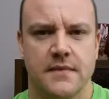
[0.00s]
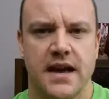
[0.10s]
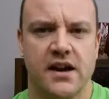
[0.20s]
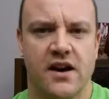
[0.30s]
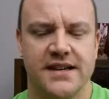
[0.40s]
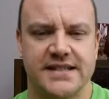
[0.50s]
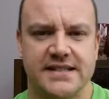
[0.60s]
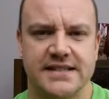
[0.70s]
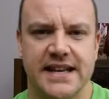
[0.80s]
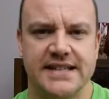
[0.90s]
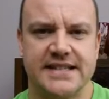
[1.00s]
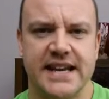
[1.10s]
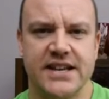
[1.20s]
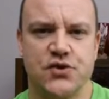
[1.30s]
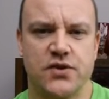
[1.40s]
Hey guys, it's the
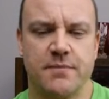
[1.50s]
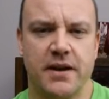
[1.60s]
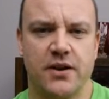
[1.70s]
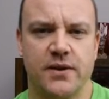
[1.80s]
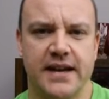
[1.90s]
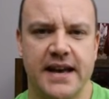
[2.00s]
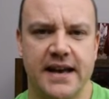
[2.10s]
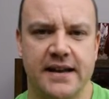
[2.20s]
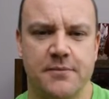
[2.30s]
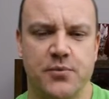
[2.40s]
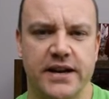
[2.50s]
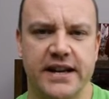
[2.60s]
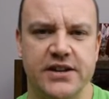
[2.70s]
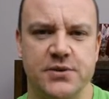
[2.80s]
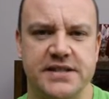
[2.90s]
Injury Bloke here, bringing
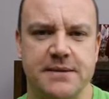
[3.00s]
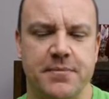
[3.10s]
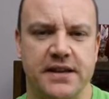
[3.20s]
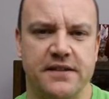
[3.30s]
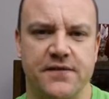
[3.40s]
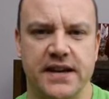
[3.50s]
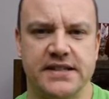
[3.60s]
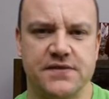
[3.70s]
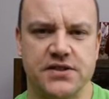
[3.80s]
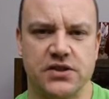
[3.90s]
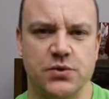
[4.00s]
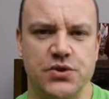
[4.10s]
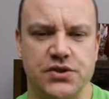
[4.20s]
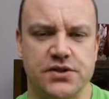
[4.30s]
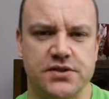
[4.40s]
you simple and effective
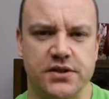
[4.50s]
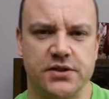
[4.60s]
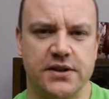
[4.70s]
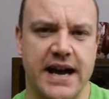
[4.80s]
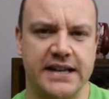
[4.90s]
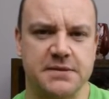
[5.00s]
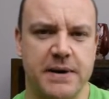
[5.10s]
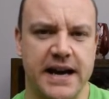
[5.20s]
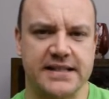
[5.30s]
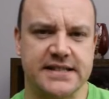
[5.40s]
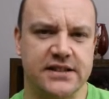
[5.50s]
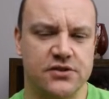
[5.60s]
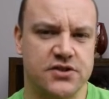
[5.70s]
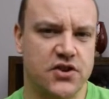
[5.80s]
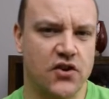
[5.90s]
solutions to your aches, pains,
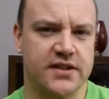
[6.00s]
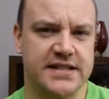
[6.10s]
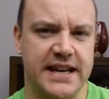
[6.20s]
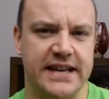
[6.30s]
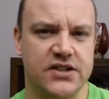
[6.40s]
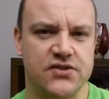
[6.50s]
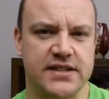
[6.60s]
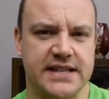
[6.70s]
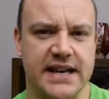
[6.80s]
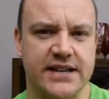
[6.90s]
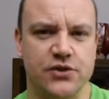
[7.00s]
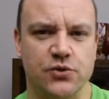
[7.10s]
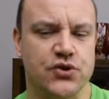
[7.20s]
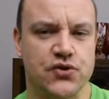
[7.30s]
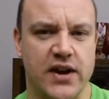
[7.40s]
niggles, knocks, injuries and your
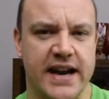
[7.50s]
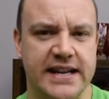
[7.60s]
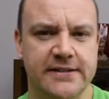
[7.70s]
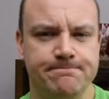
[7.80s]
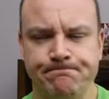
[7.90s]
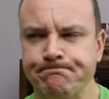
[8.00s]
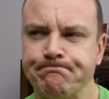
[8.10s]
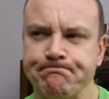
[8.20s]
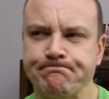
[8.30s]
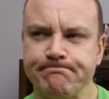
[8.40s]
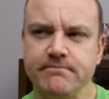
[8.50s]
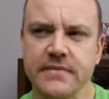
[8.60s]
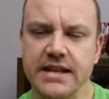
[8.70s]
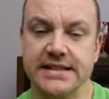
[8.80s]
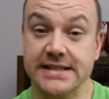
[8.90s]
training.
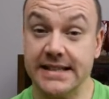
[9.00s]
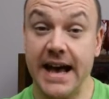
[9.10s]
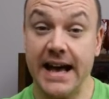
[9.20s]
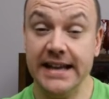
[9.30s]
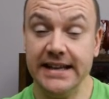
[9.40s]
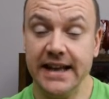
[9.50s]
Today,